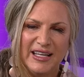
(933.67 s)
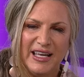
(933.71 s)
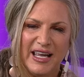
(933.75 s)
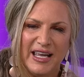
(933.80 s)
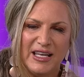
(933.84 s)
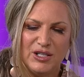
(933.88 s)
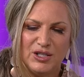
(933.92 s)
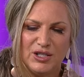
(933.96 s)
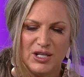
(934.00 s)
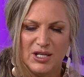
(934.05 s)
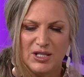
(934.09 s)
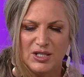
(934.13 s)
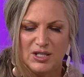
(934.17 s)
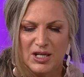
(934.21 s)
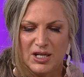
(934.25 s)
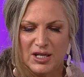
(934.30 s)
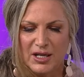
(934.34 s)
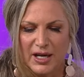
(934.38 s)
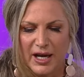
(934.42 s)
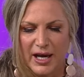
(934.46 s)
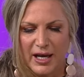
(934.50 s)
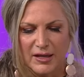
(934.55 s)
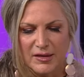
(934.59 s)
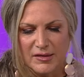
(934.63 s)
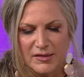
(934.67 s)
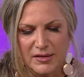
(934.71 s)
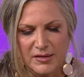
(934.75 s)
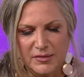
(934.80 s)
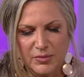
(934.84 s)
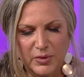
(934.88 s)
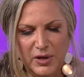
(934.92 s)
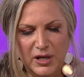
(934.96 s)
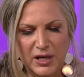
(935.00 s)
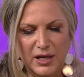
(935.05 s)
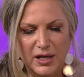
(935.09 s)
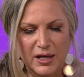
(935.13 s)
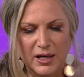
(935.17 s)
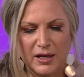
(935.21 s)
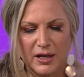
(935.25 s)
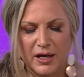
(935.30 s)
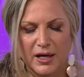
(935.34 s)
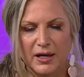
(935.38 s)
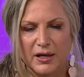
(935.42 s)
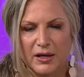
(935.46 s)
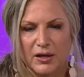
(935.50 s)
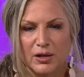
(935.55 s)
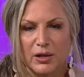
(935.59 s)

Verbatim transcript: And Gigi, as we uh,